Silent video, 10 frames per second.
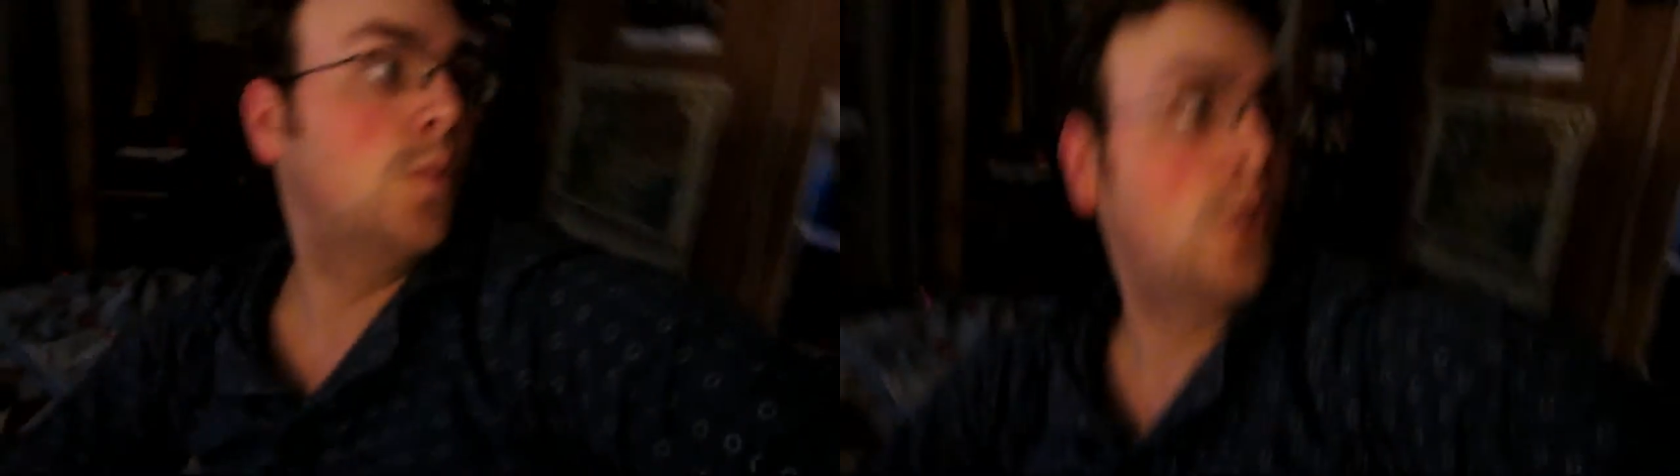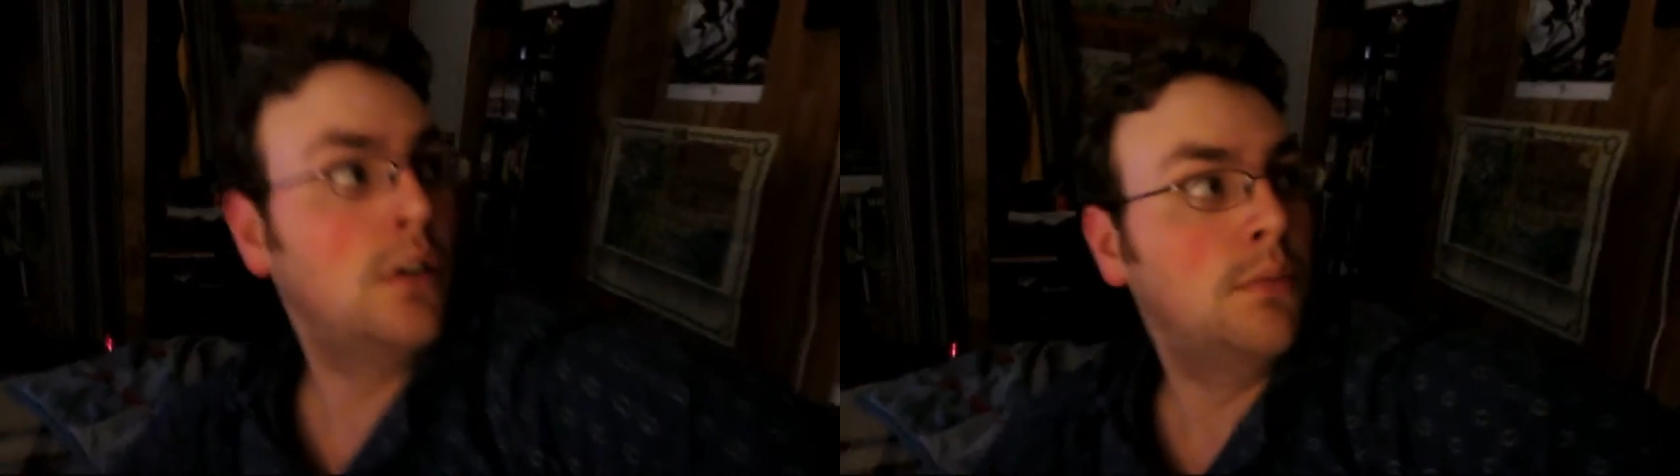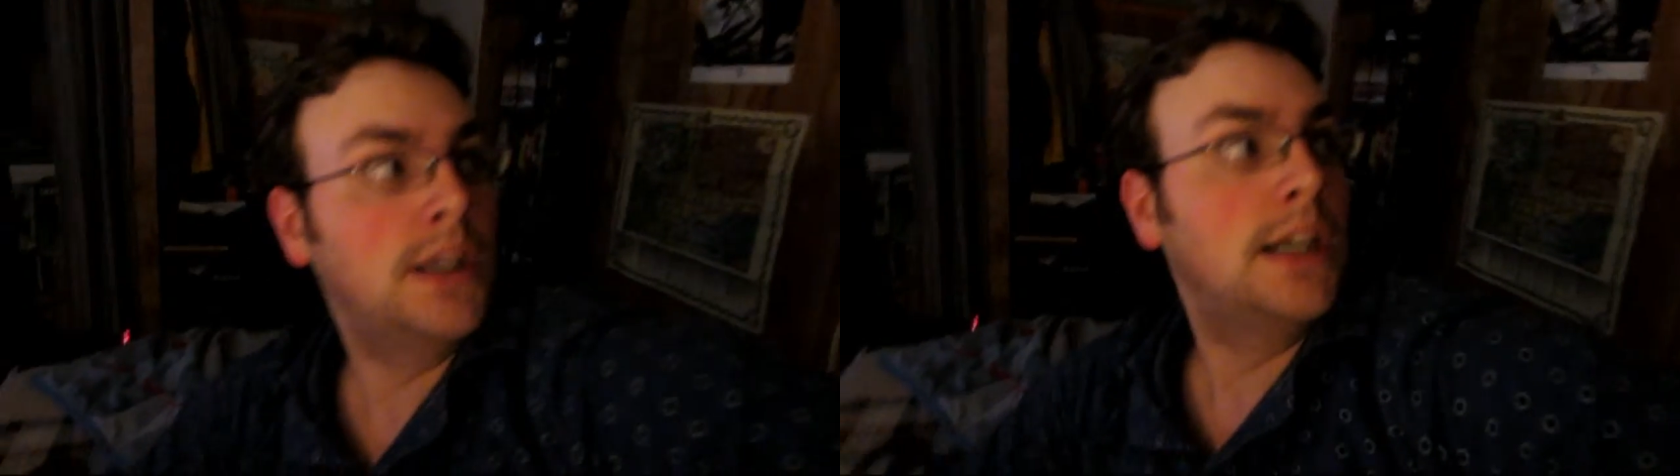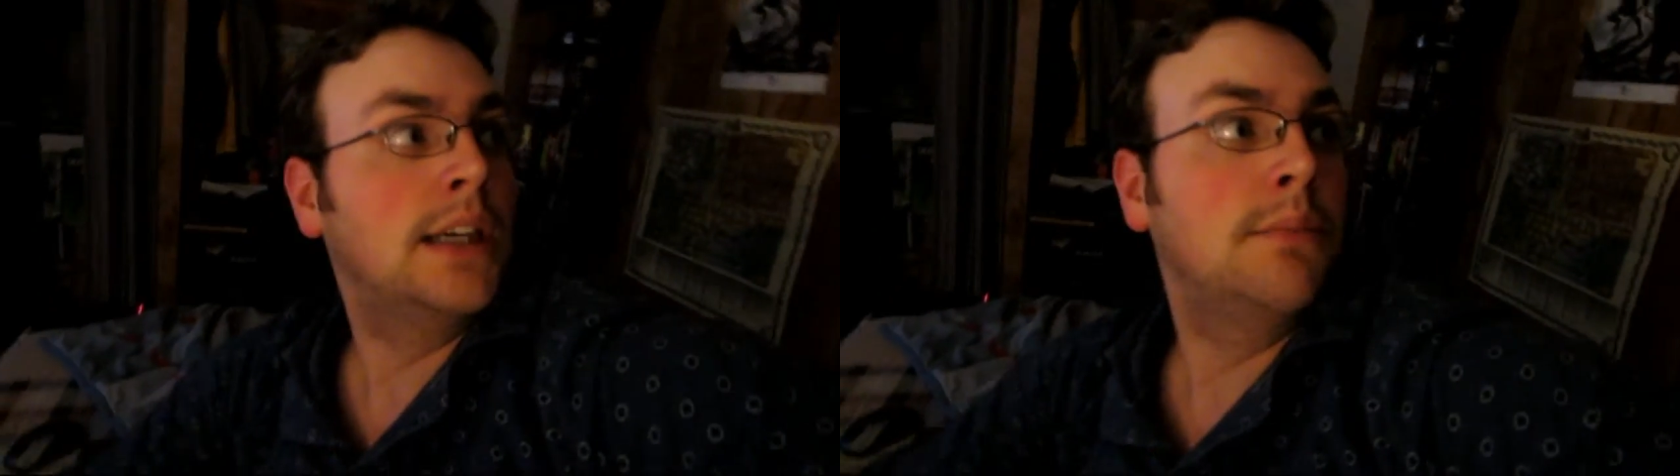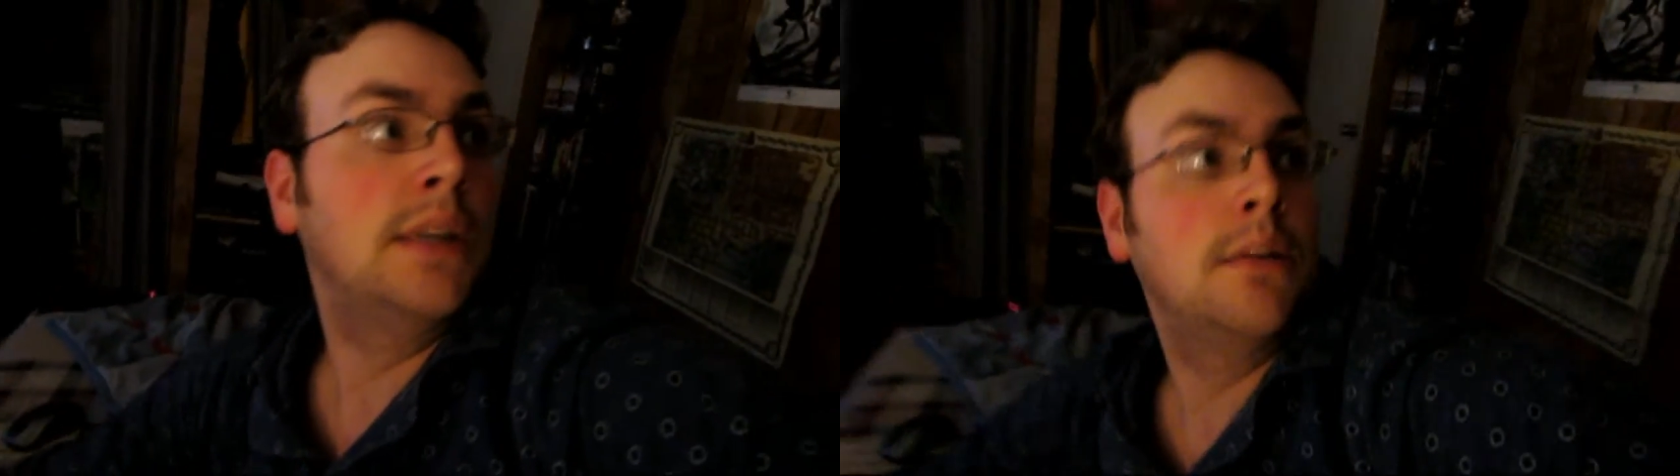wall
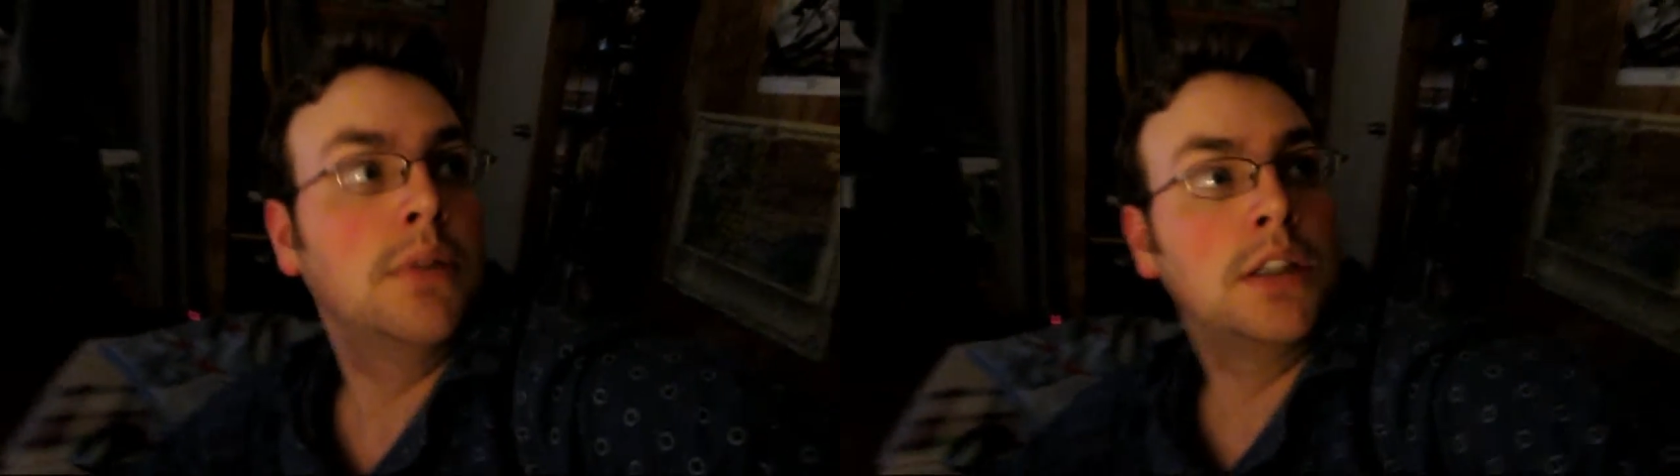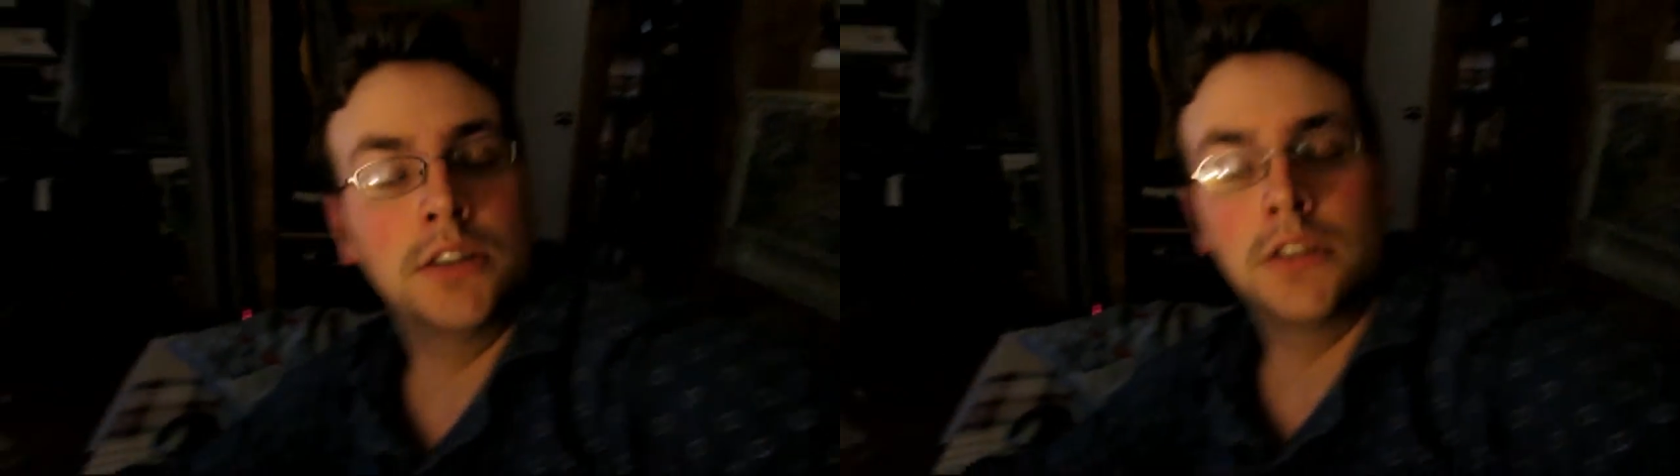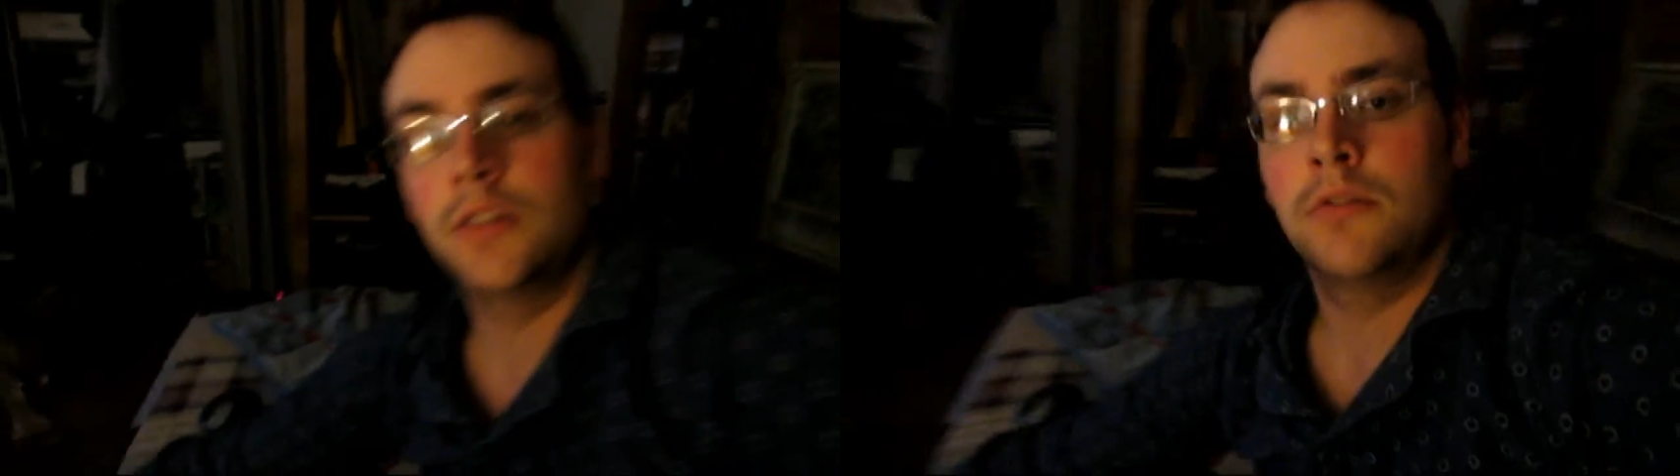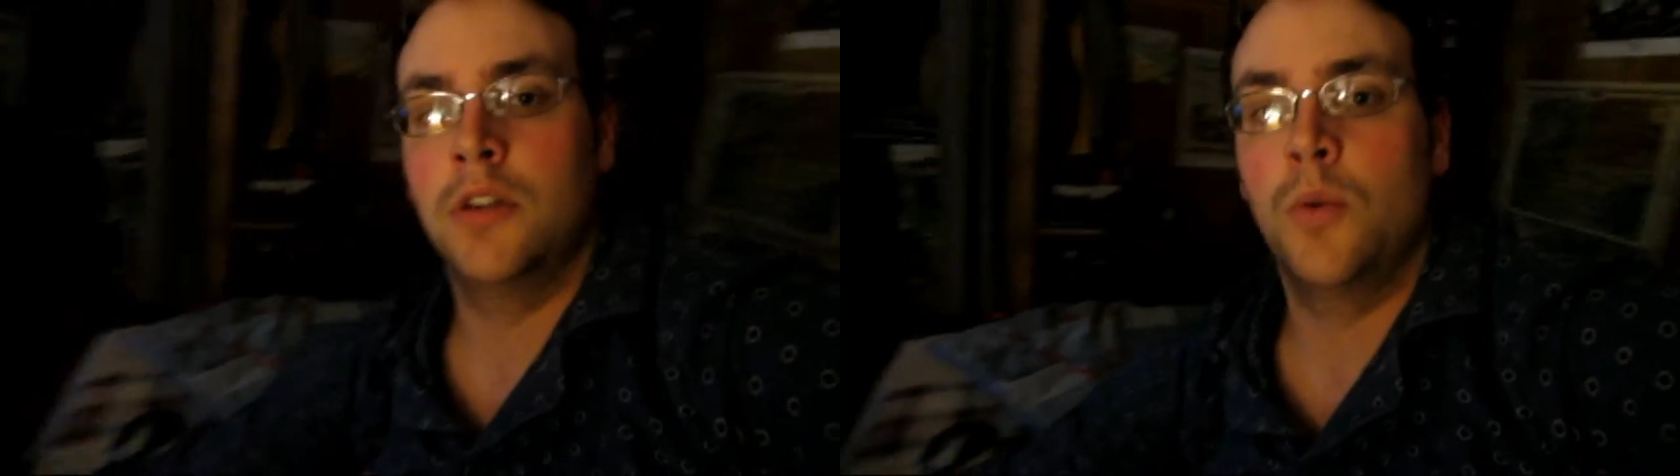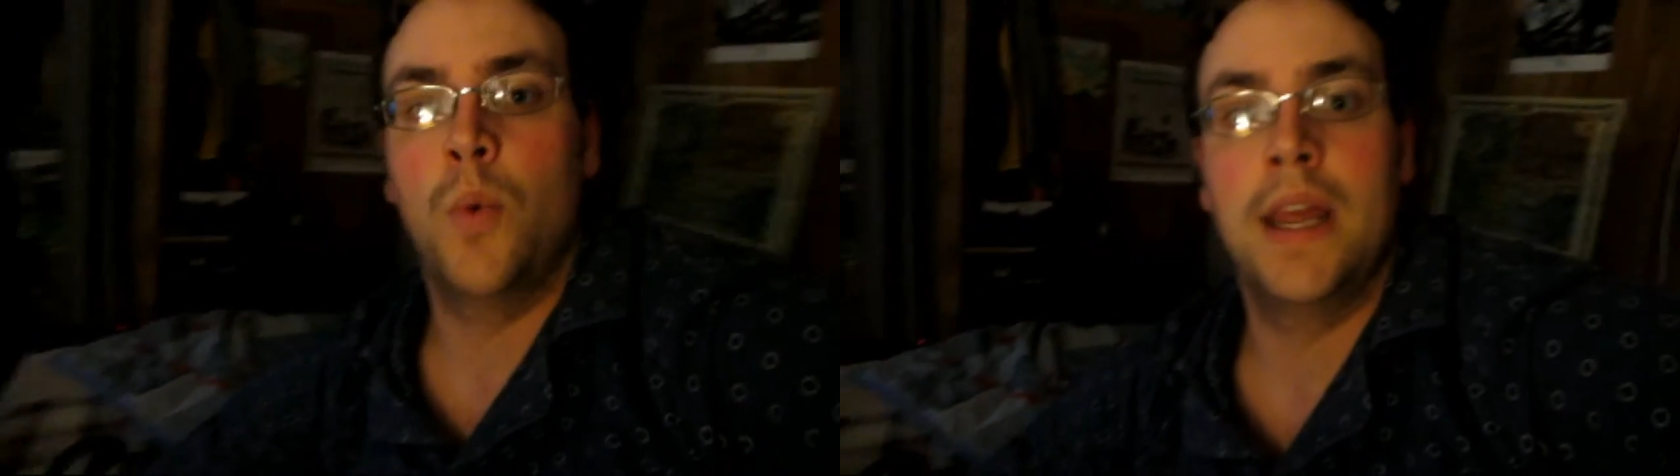behind me, but just don't
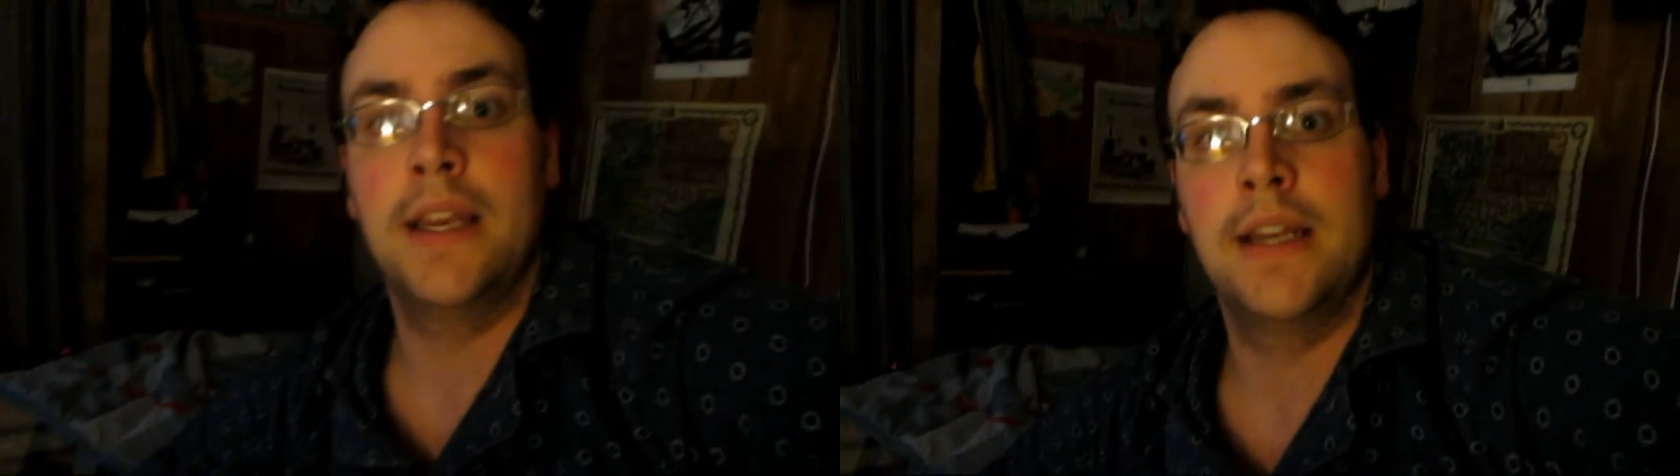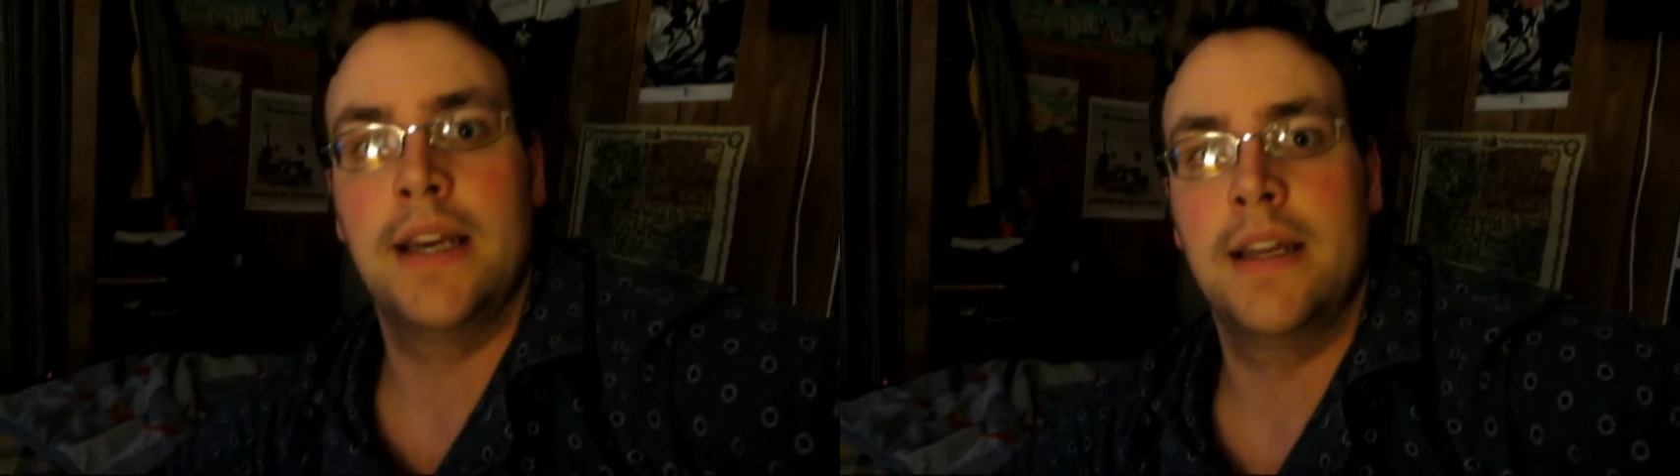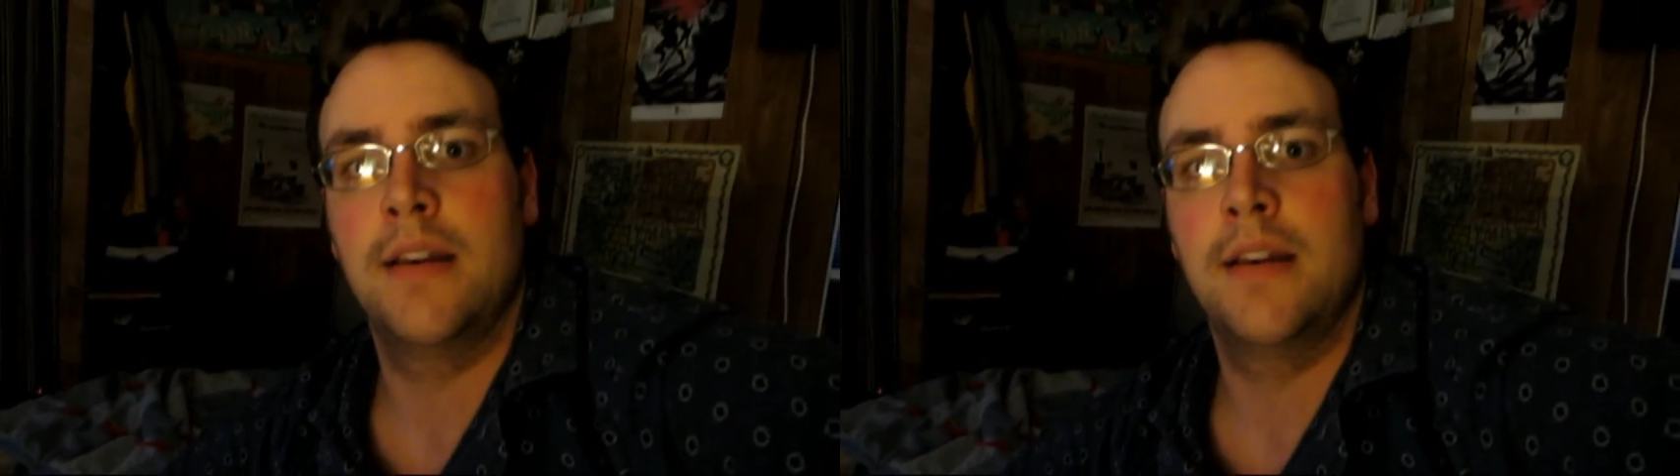know when yet.